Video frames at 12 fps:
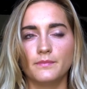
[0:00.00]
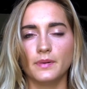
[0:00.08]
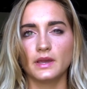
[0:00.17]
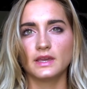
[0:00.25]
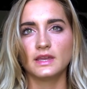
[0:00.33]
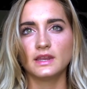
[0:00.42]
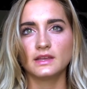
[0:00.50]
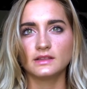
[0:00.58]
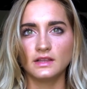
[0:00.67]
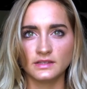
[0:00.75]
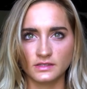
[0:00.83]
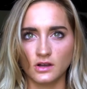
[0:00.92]
by eating
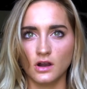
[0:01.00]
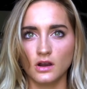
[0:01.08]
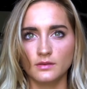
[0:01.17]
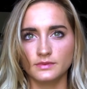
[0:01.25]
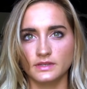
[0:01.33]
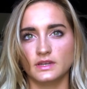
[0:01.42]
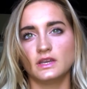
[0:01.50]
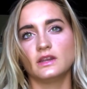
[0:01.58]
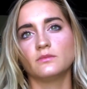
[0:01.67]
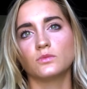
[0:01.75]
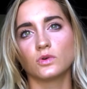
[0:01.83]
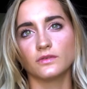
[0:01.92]
less carbs and
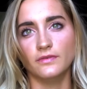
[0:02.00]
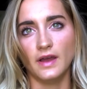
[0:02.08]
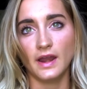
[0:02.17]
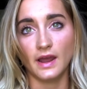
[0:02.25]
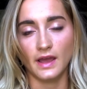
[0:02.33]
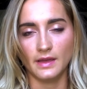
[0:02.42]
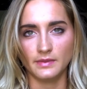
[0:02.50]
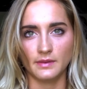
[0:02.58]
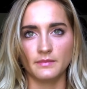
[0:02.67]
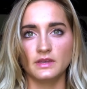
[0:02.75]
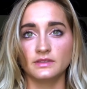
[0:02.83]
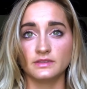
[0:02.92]
eating more fat,
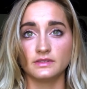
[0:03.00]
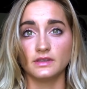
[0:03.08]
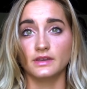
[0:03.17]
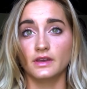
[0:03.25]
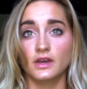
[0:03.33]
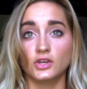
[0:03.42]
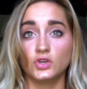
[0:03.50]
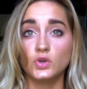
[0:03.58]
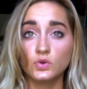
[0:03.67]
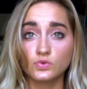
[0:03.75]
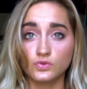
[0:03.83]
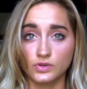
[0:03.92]
that means a
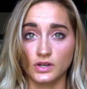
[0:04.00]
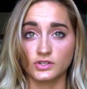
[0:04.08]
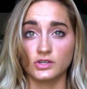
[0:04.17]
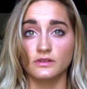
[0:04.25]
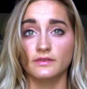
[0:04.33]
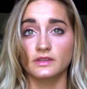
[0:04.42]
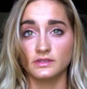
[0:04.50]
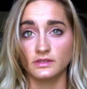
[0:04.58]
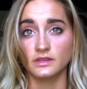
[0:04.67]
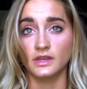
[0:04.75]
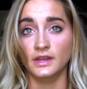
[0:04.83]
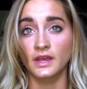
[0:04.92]
huge reduction of
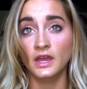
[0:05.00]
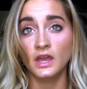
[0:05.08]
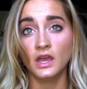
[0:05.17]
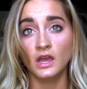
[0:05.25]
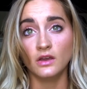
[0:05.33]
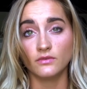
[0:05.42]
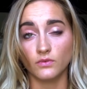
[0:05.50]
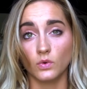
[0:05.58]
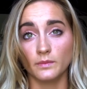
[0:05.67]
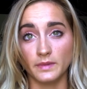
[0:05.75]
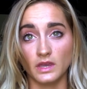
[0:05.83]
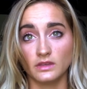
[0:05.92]
insulin
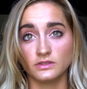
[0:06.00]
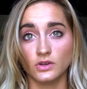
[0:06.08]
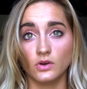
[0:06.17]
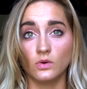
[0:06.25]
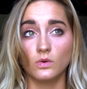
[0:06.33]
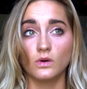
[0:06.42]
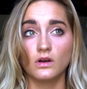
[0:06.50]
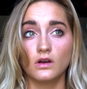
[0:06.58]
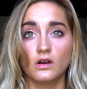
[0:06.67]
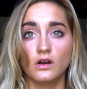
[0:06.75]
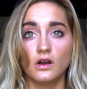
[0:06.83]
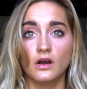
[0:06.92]
for me. So
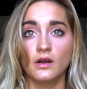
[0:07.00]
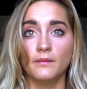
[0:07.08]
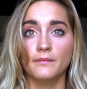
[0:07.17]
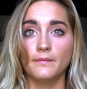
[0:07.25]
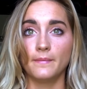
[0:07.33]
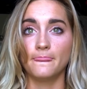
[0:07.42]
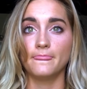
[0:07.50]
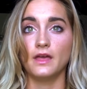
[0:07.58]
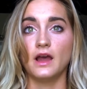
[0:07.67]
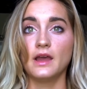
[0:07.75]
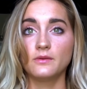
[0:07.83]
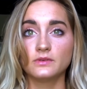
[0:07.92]

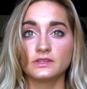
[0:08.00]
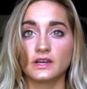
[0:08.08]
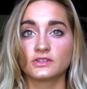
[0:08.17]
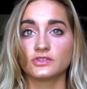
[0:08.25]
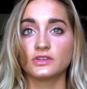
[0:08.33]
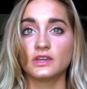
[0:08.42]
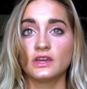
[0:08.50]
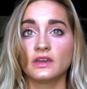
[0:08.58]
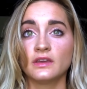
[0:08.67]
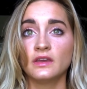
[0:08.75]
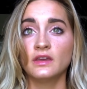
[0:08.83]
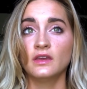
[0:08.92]
I was actually,